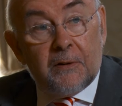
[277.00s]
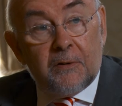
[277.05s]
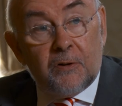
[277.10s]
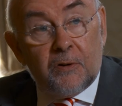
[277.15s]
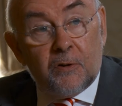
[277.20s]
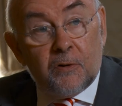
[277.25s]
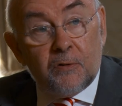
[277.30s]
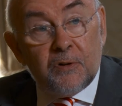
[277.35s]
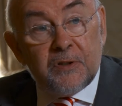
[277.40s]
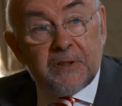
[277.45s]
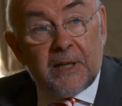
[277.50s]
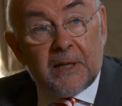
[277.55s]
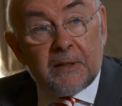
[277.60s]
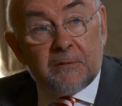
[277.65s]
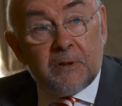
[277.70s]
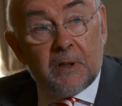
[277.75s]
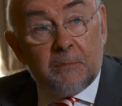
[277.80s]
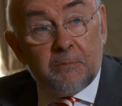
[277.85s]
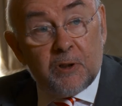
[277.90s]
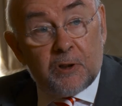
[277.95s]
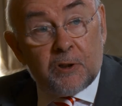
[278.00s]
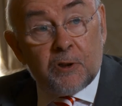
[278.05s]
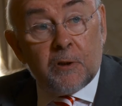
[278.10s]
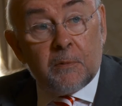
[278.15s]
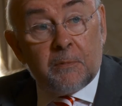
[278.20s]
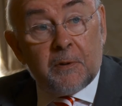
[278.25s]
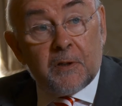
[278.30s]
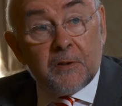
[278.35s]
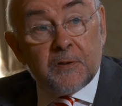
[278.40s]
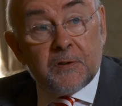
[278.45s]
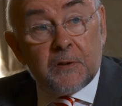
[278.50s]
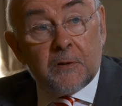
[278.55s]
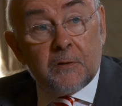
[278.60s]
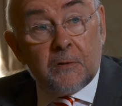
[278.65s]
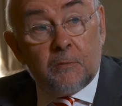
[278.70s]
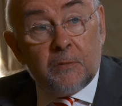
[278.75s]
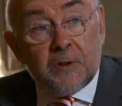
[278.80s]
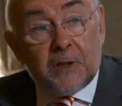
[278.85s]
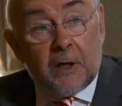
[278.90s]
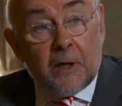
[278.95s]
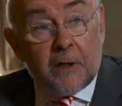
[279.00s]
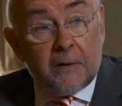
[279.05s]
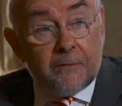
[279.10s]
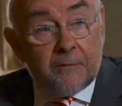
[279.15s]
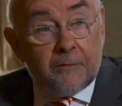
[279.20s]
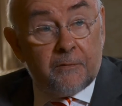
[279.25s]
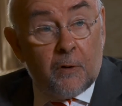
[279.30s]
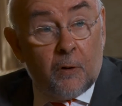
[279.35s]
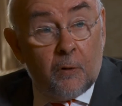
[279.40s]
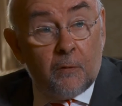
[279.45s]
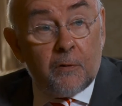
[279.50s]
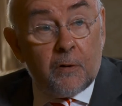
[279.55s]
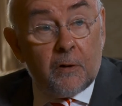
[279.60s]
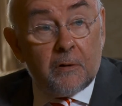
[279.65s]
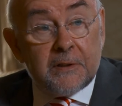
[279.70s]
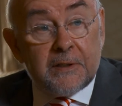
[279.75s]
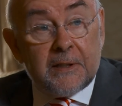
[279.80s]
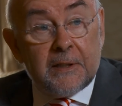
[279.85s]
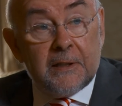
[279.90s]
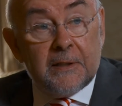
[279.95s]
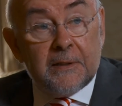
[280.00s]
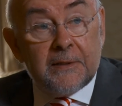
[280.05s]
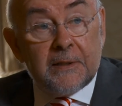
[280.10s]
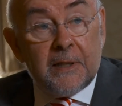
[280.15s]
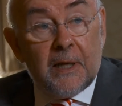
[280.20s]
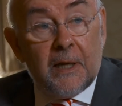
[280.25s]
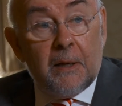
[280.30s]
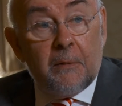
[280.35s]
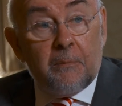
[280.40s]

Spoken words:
use that mature person with a lot of overall skills,